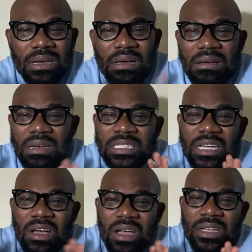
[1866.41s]
Oh, she
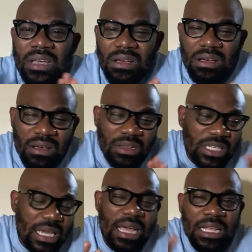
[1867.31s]

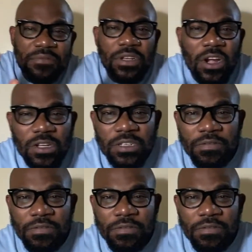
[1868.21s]
can't even hurt